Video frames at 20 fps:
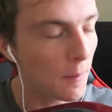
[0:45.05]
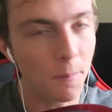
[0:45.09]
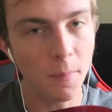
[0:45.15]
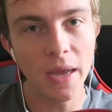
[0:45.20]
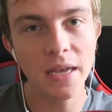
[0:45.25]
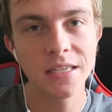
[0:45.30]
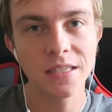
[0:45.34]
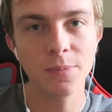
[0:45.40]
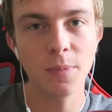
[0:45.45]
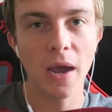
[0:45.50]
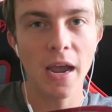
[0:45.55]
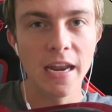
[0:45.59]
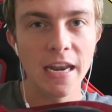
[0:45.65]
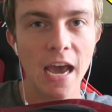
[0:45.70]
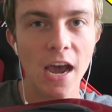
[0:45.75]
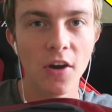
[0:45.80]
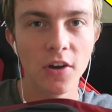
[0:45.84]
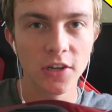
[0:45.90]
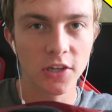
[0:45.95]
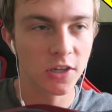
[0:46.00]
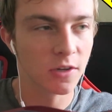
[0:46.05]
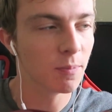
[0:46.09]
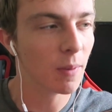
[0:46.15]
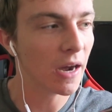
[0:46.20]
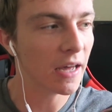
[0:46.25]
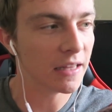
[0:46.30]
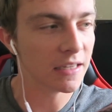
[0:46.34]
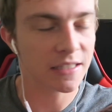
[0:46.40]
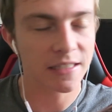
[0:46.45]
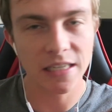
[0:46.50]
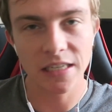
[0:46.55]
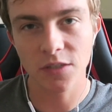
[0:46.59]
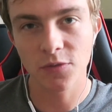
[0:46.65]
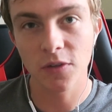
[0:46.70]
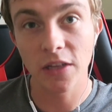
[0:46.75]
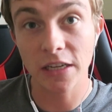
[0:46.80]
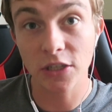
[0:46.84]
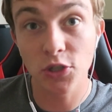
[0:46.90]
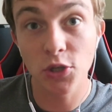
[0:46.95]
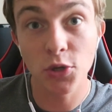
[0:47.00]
a Best Buy now and you can buy these things for like